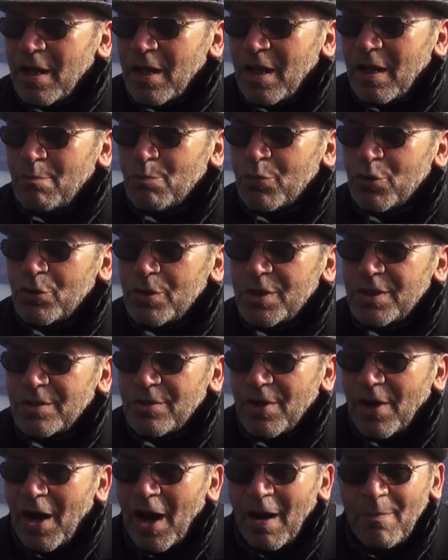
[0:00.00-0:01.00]
in
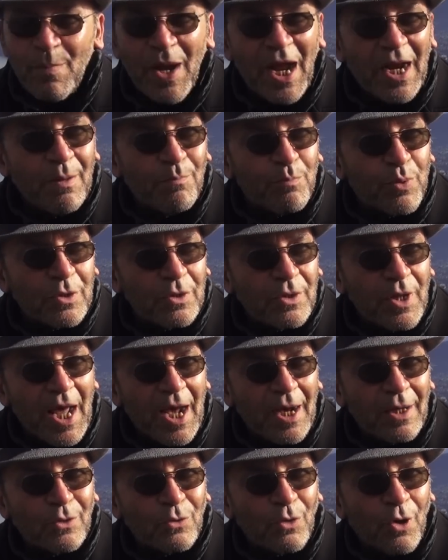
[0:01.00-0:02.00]
Buddhism there are many
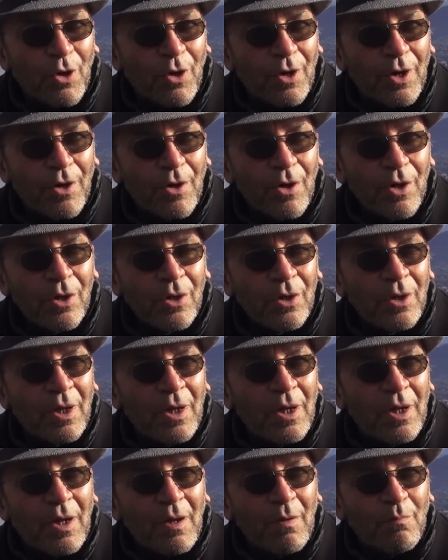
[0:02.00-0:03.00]
protectors,
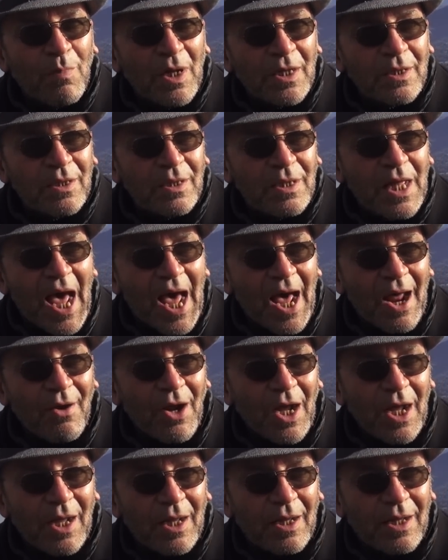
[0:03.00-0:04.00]
but
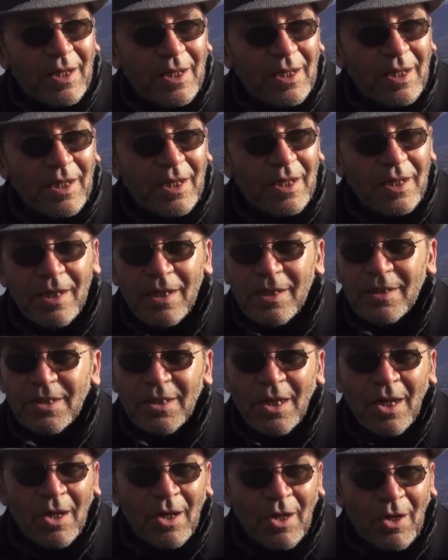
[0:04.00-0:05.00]
Tara
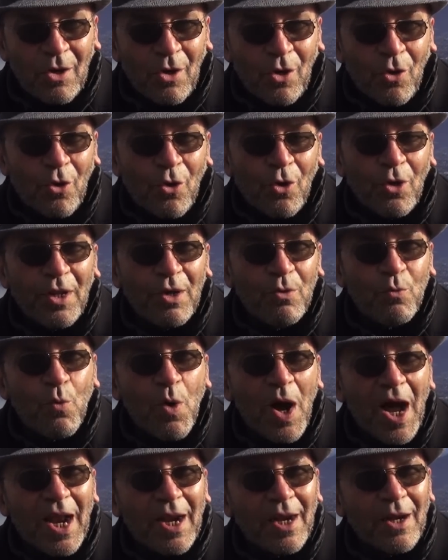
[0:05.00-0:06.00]
is all in
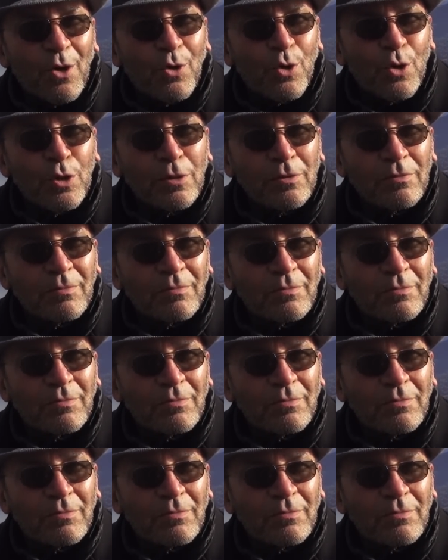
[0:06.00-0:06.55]
one,